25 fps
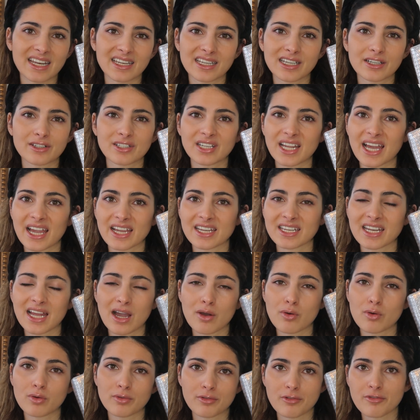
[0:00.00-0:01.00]
They are like
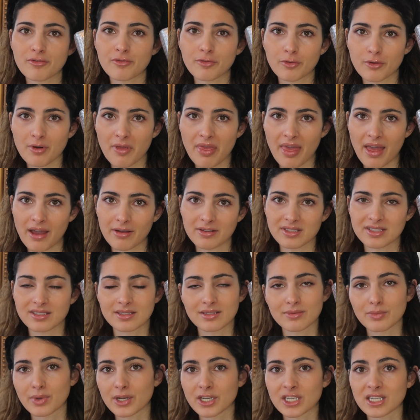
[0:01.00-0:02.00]
now over
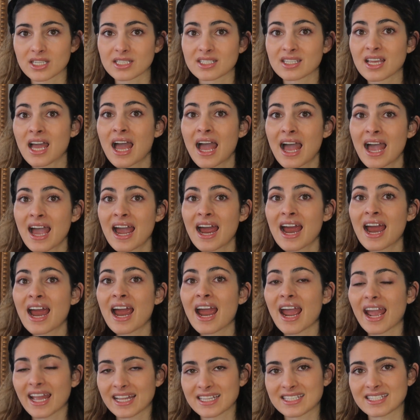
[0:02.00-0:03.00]
4,000, which is
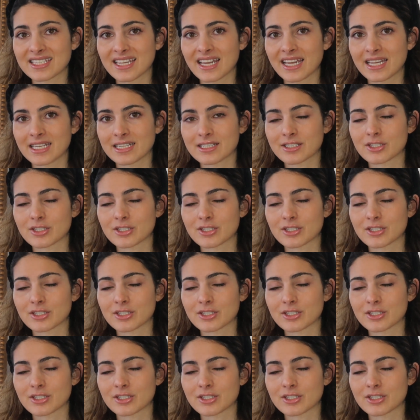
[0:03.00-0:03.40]
insane.